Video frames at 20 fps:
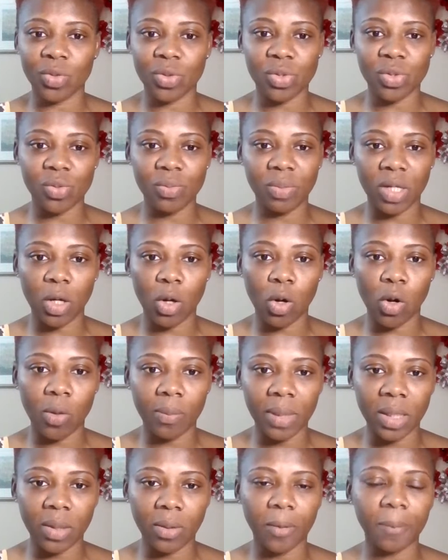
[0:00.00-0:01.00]
will soon be
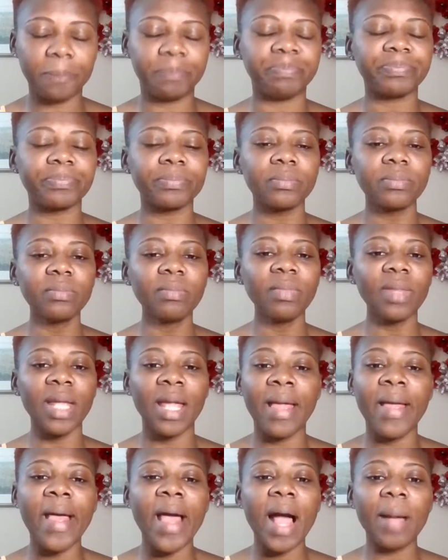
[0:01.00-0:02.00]
coming up.
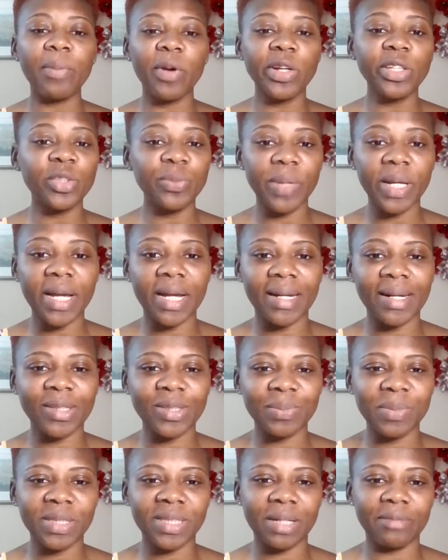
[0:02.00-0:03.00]
I'm going to make an
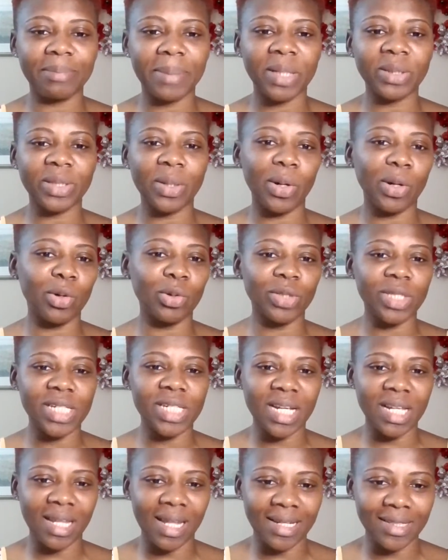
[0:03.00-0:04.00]
announcement about our
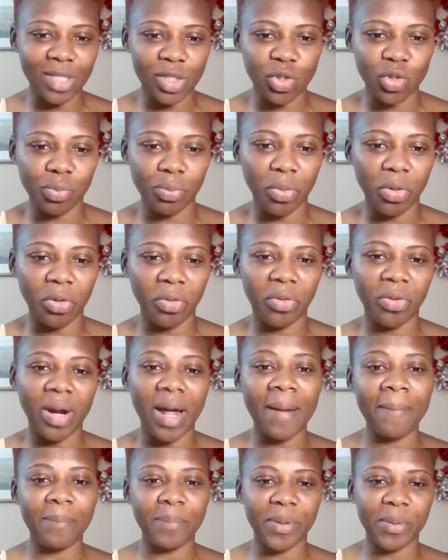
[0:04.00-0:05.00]
coaching class tomorrow.
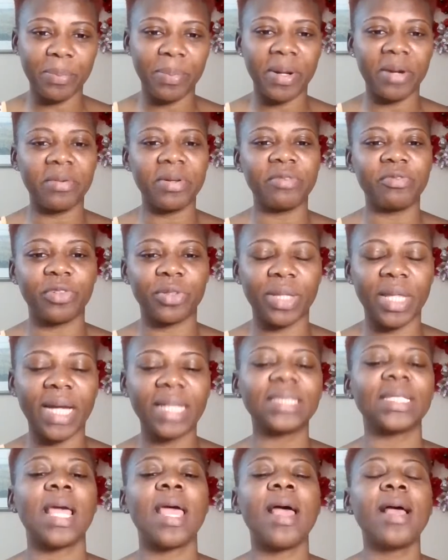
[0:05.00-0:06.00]
I'm preparing for
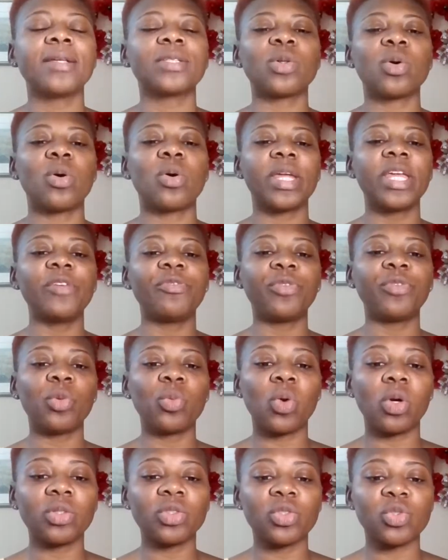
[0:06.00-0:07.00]
that. So if you
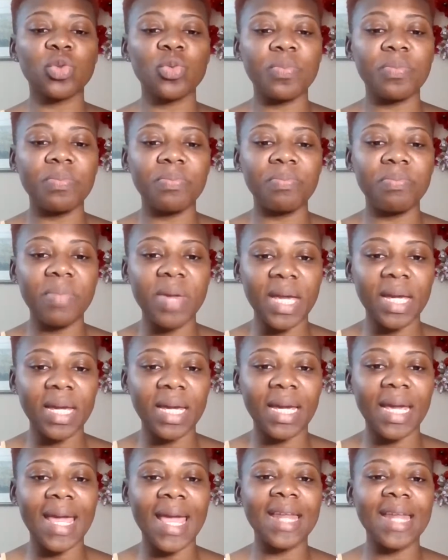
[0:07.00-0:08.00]
want to
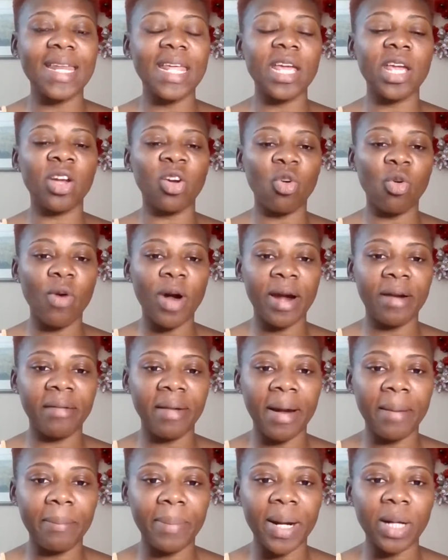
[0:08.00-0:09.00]
make any inquiry
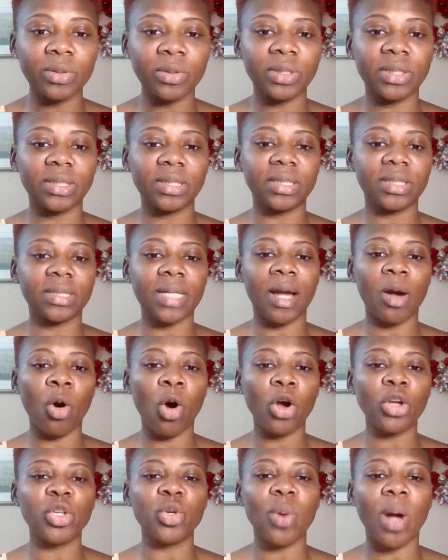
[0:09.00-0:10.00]
about it,
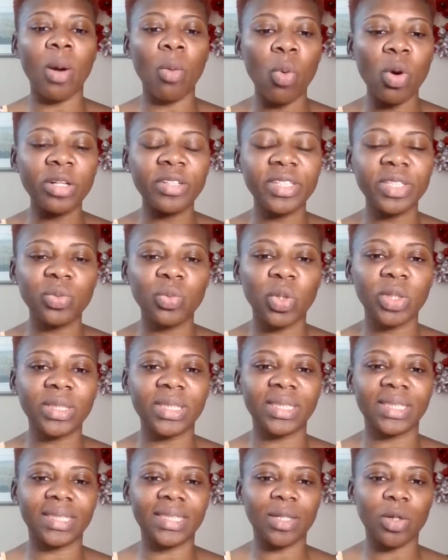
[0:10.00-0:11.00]
or you are wondering
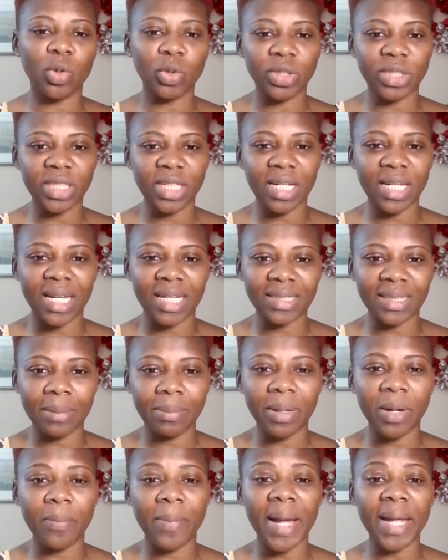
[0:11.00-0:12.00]
what is the coaching class
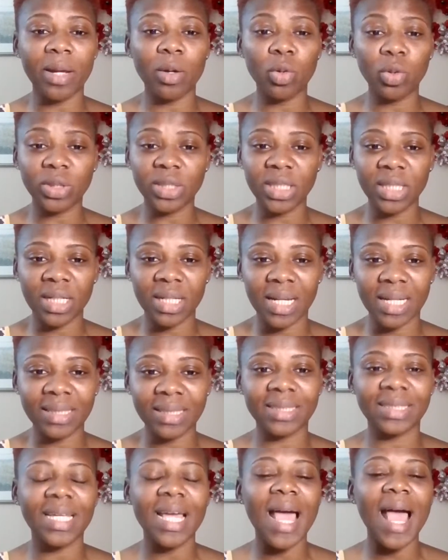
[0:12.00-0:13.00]
about, my coaching class
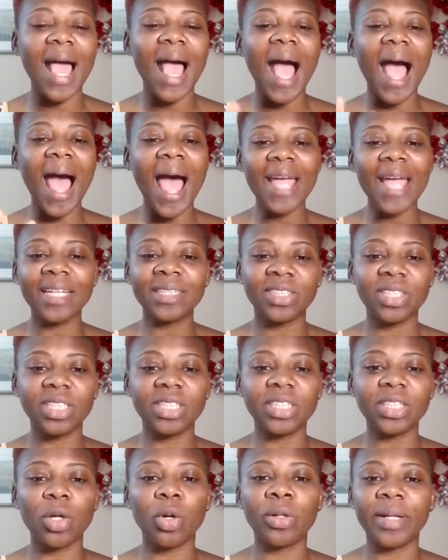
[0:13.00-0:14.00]
is, I
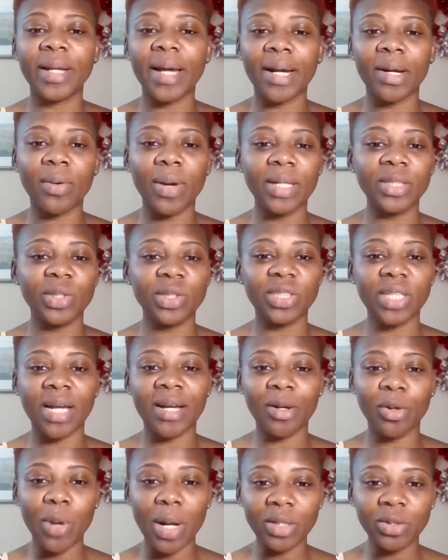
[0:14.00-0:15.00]
teach undergraduate
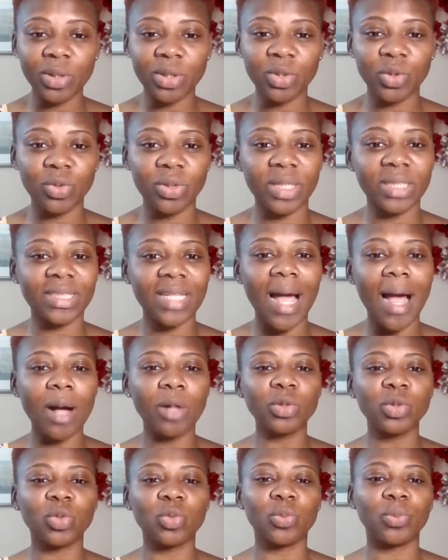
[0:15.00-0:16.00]
and graduate students
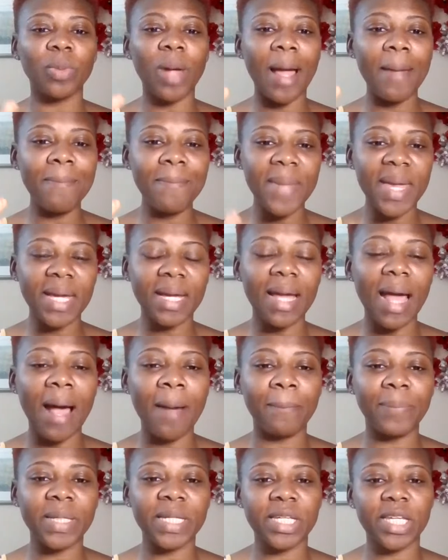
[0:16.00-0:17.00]
how to make
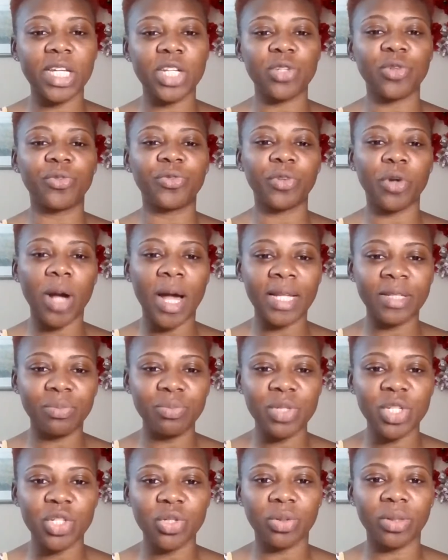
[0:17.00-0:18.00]
application for
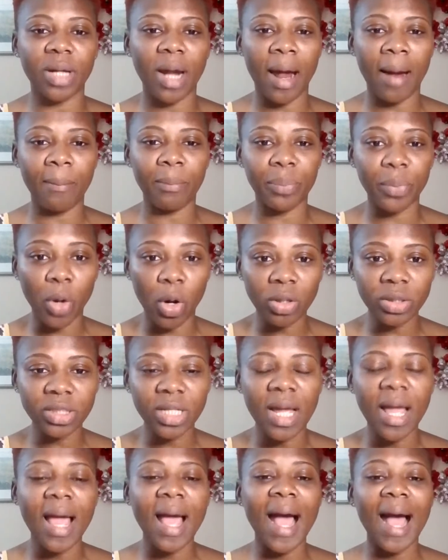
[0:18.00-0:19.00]
admission abroad
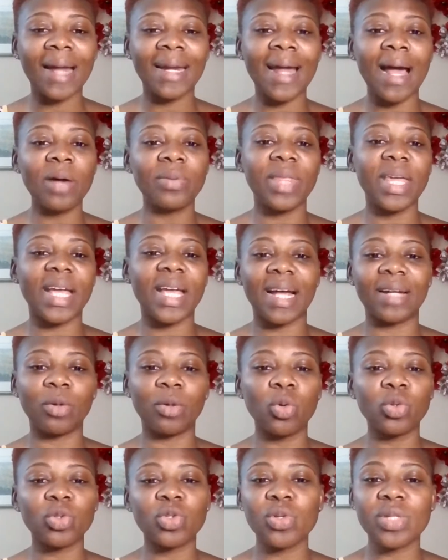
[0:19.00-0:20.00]
and how they can
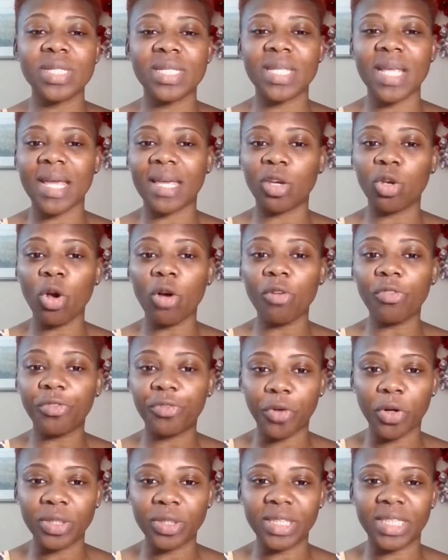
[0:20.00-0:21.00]
also secure
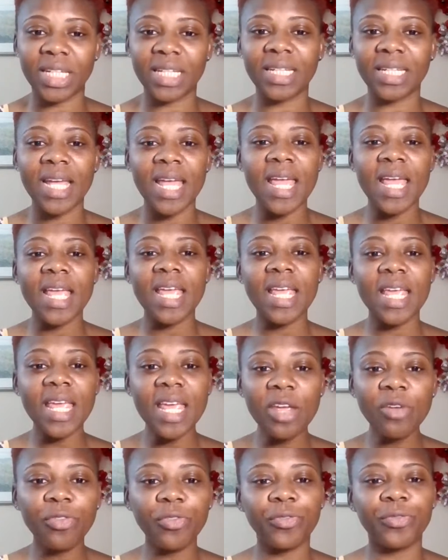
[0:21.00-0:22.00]
funding
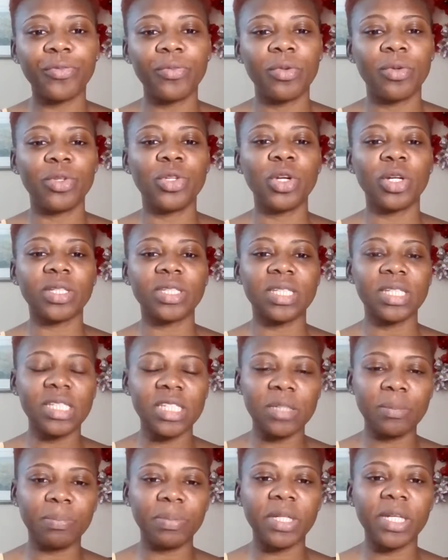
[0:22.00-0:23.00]
if your
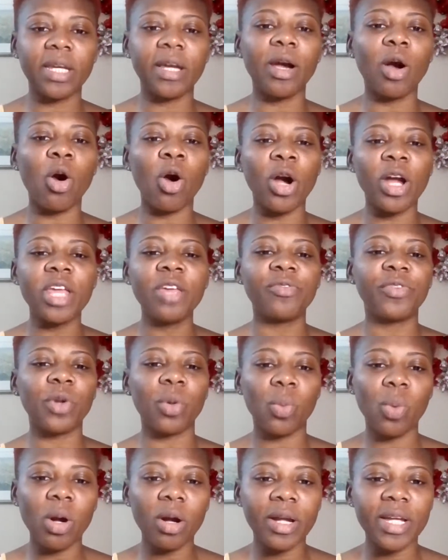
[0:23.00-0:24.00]
CGPA, or if
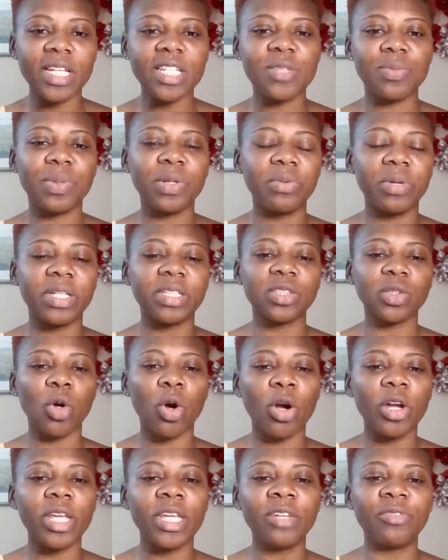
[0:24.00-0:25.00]
your work experience,
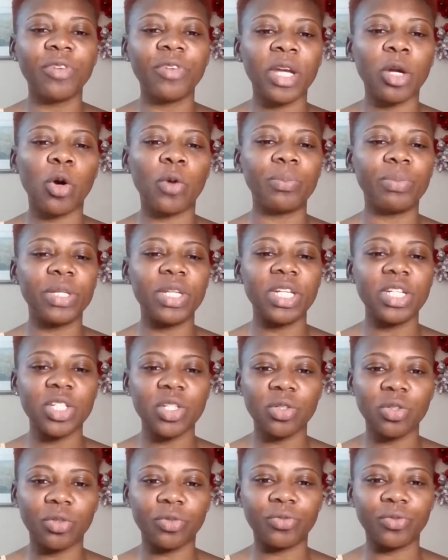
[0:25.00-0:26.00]
or if a
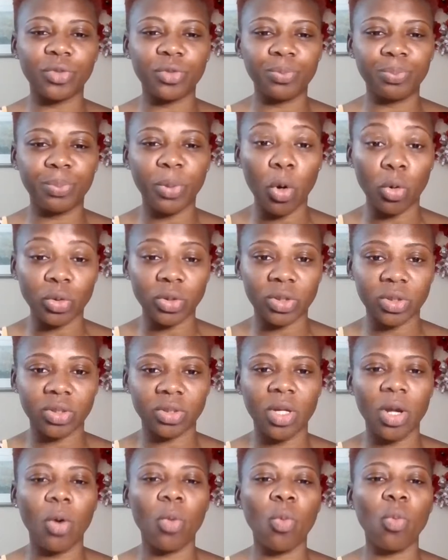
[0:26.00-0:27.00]
combination of both
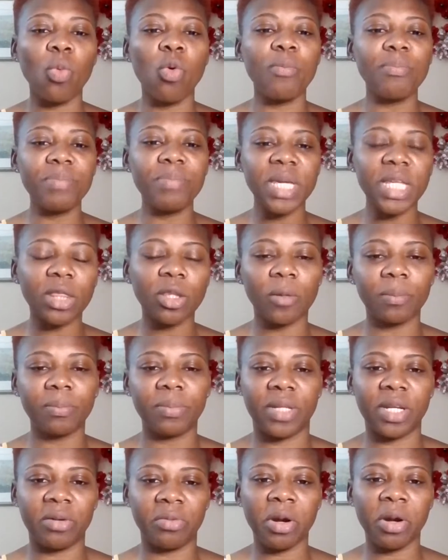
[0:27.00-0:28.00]
will meet up
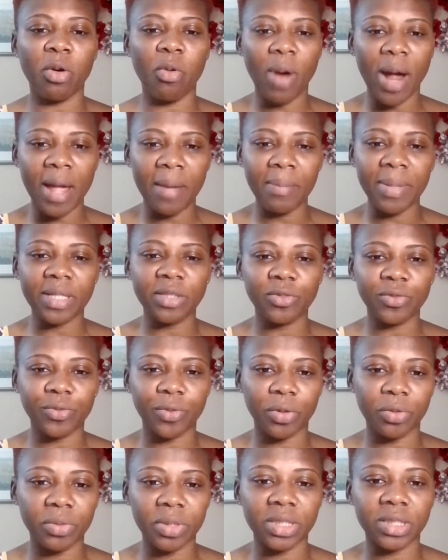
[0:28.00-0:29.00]
the requirement
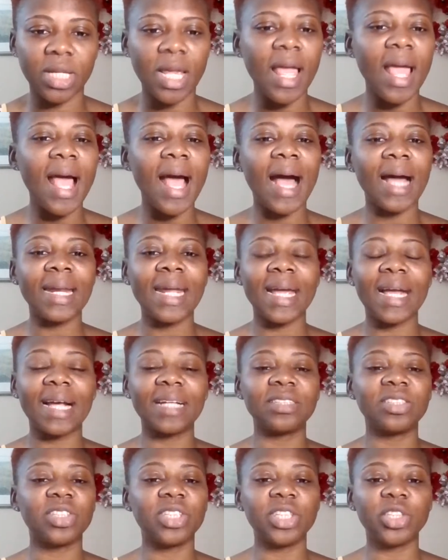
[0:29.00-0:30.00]
for it. And I
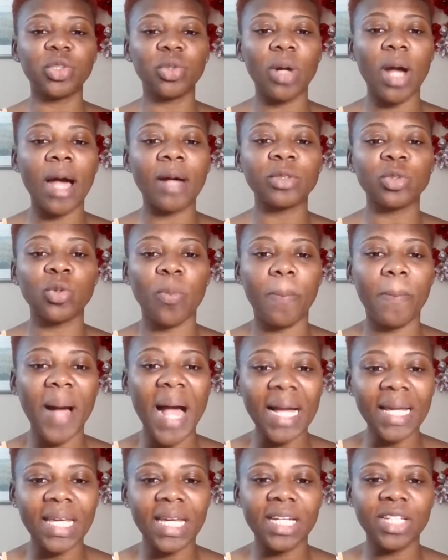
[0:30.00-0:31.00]
can teach you how to
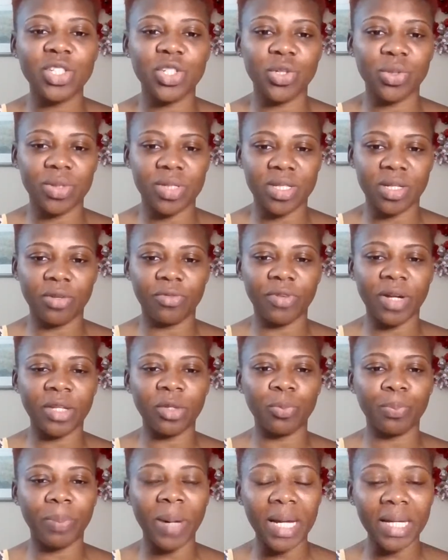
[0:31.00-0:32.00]
package yourself
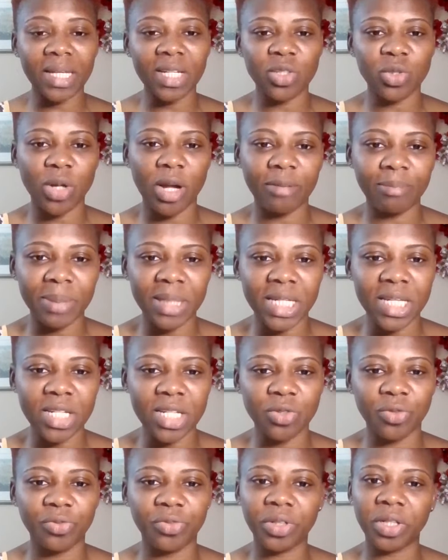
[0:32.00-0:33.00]
and package your
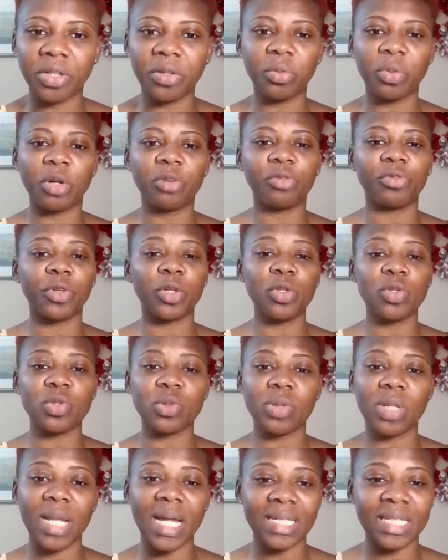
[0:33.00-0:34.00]
application very well for you
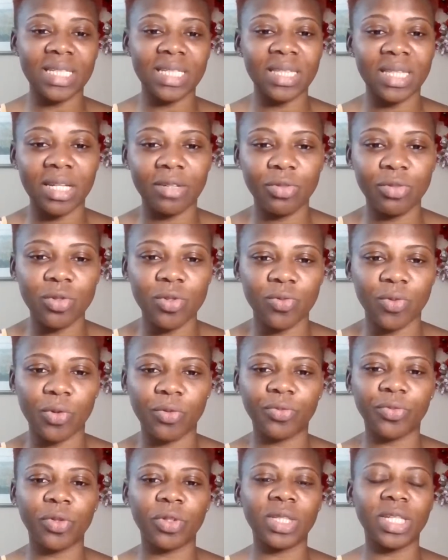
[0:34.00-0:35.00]
to land interviews
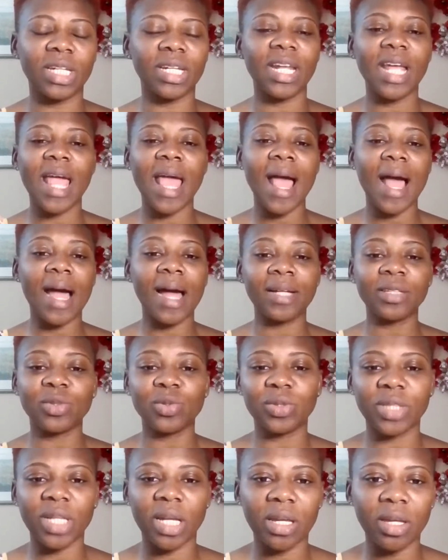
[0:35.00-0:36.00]
for funding and
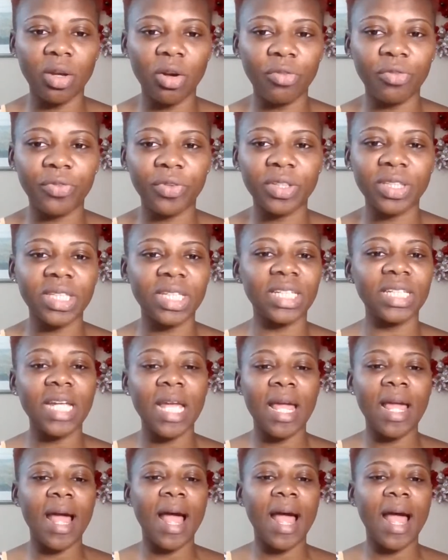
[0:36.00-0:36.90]
to secure funding.